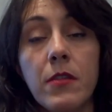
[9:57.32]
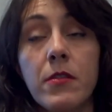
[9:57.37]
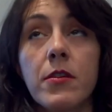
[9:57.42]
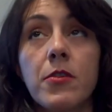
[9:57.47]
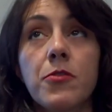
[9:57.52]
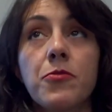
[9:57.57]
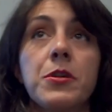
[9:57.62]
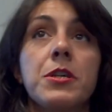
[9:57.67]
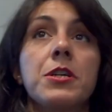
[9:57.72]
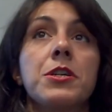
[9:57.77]

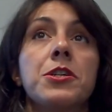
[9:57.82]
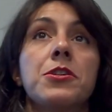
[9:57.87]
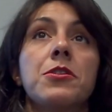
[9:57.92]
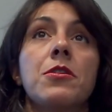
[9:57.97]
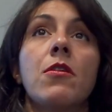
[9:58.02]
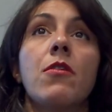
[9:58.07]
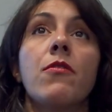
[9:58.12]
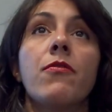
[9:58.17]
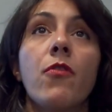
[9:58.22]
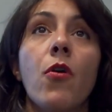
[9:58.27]

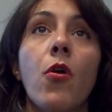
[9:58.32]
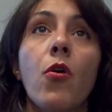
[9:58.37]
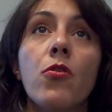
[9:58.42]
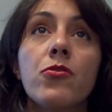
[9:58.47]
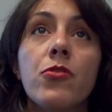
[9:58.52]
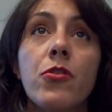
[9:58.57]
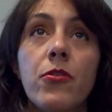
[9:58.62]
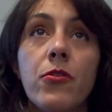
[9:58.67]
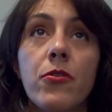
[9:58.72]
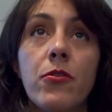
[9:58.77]
integration of
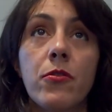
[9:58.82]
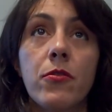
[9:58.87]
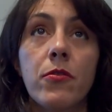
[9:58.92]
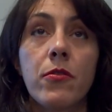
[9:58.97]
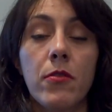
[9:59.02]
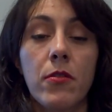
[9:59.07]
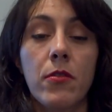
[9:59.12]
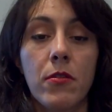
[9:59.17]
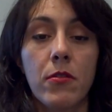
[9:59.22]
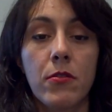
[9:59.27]

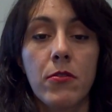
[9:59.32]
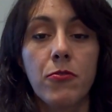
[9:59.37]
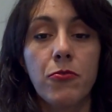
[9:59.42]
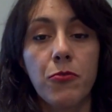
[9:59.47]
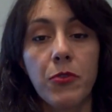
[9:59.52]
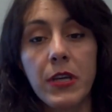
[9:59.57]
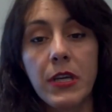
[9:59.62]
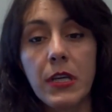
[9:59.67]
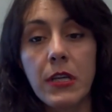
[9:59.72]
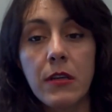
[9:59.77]
other
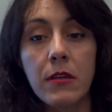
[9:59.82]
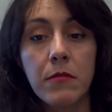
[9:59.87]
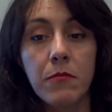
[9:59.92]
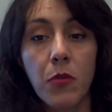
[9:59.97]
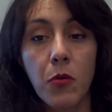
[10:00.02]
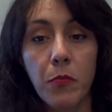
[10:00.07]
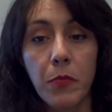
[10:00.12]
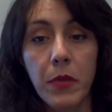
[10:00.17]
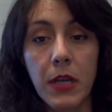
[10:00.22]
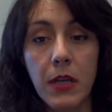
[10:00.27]
green
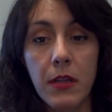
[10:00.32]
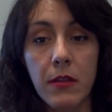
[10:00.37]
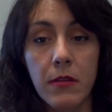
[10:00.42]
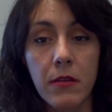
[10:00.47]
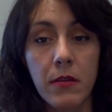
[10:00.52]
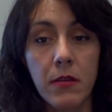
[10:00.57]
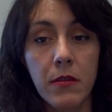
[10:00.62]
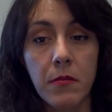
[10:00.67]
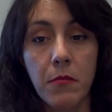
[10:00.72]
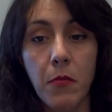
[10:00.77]

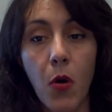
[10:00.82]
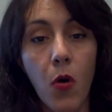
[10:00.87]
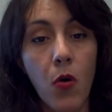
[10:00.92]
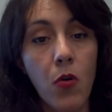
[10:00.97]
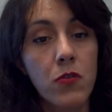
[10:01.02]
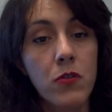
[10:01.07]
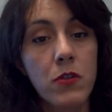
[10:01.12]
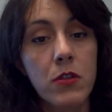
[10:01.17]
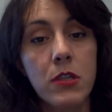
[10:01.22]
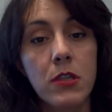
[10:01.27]
mobility
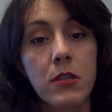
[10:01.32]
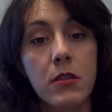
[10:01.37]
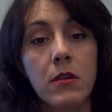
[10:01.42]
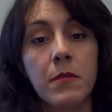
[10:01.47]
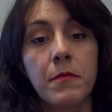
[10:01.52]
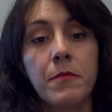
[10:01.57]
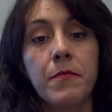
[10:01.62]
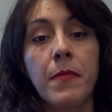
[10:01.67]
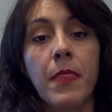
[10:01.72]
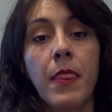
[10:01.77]
modes
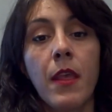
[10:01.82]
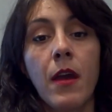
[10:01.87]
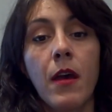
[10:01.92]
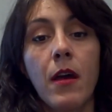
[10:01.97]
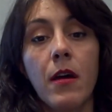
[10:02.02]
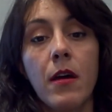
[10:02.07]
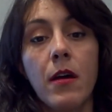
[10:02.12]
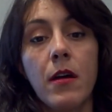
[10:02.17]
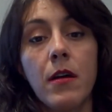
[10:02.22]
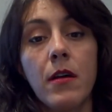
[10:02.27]

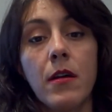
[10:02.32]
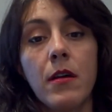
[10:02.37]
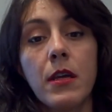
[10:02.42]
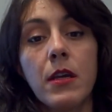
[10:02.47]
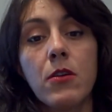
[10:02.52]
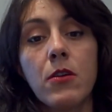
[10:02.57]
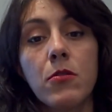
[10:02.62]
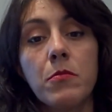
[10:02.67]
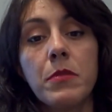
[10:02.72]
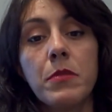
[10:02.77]

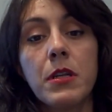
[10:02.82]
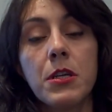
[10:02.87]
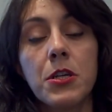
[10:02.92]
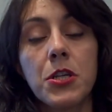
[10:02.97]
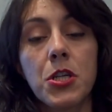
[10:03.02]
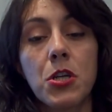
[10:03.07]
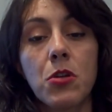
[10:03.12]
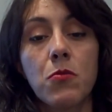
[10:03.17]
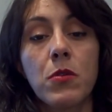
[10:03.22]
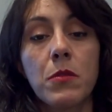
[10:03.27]
in
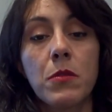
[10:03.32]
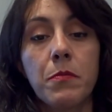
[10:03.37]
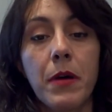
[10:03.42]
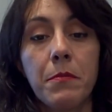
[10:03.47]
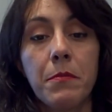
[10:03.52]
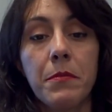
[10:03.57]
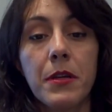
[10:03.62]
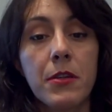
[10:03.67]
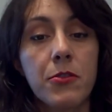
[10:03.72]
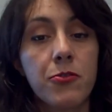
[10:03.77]
combination with
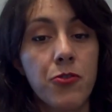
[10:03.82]
public